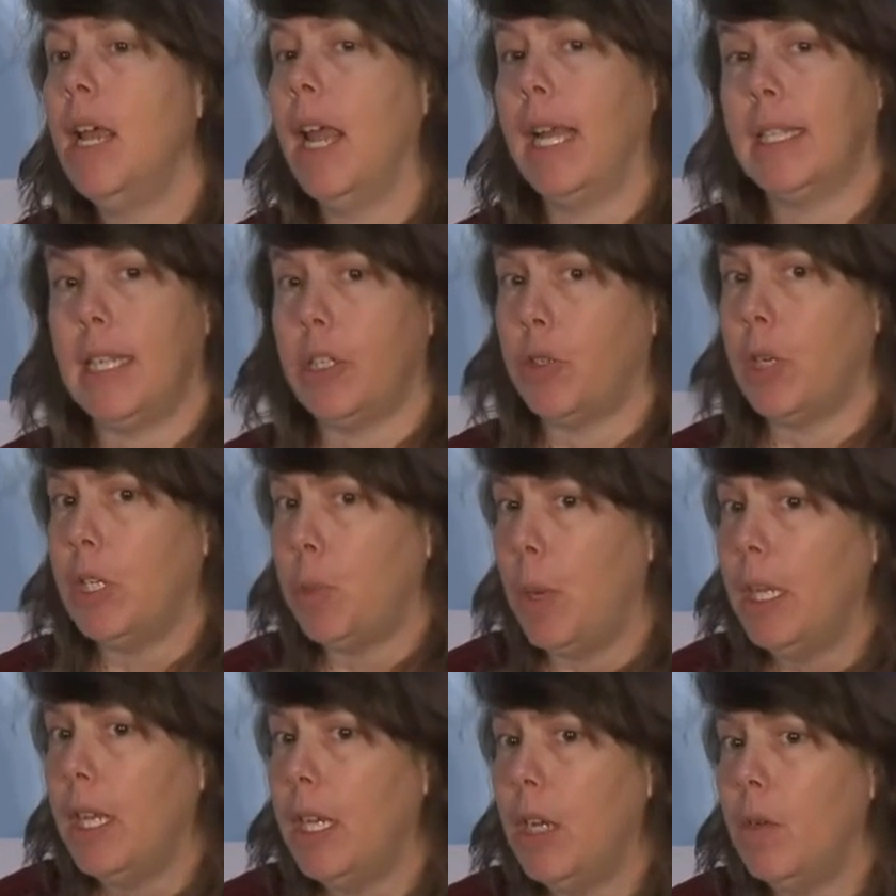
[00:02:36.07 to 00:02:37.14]
accessory
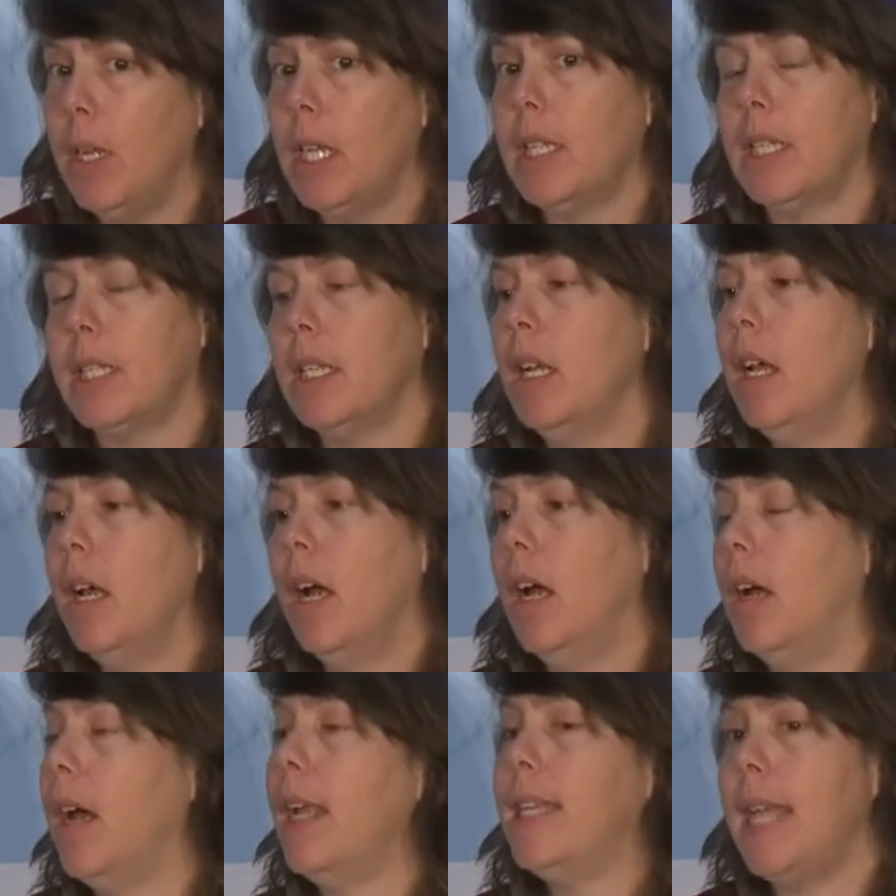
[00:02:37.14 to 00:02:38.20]
dwelling units,
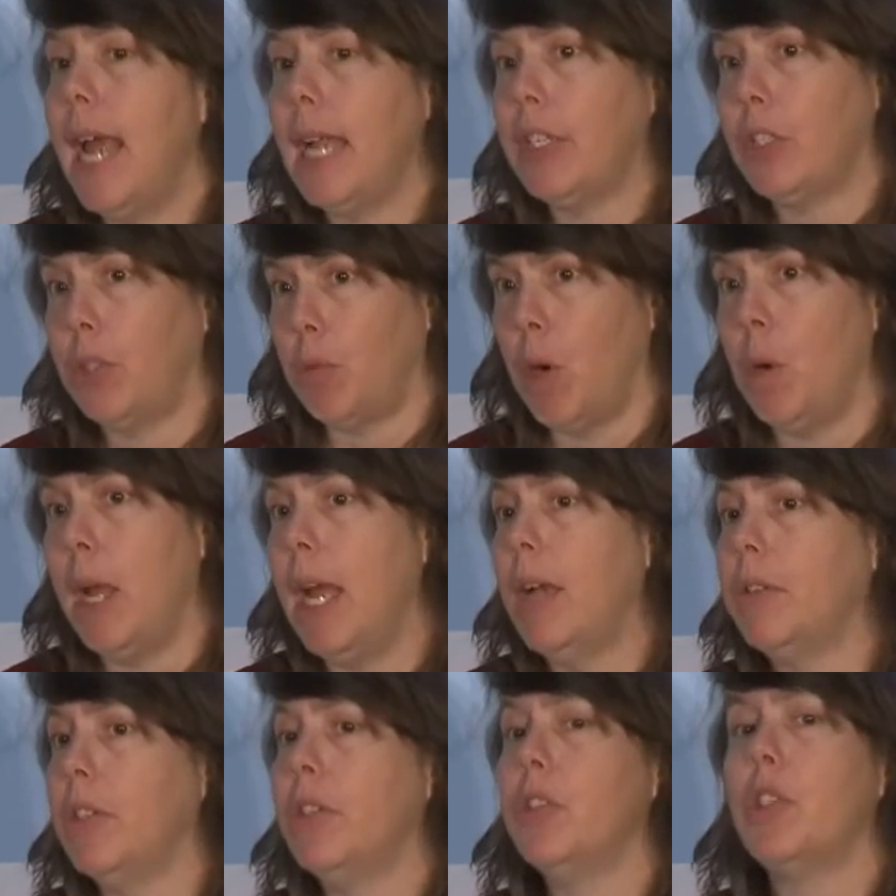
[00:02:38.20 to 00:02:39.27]
attached row
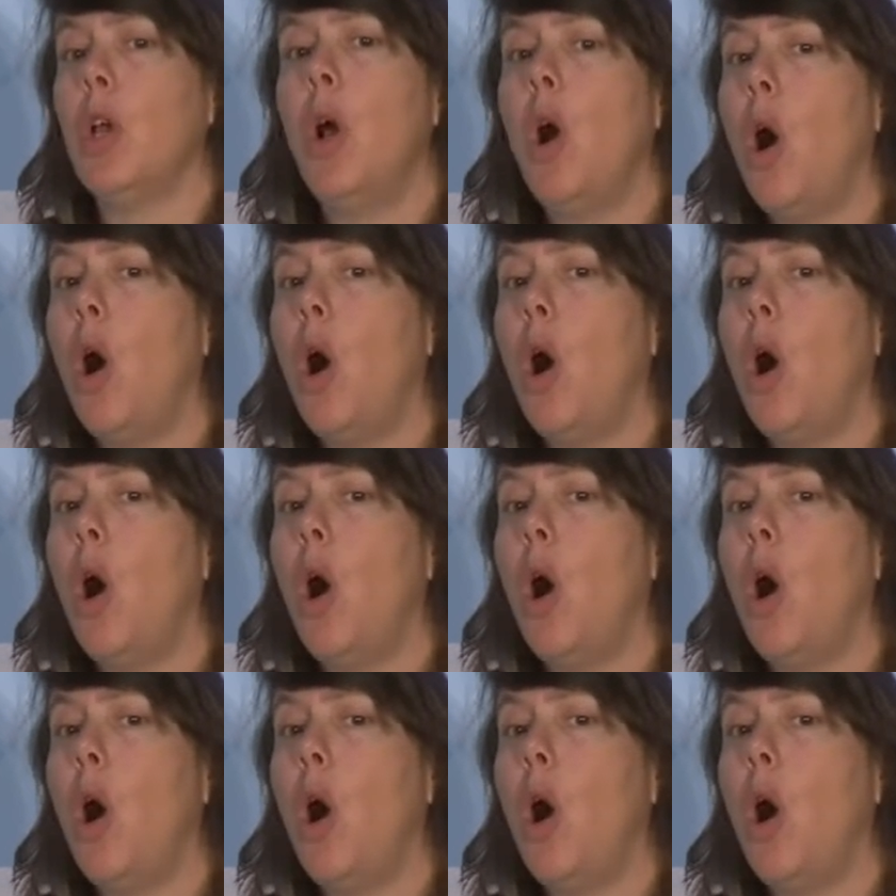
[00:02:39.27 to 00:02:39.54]
houses,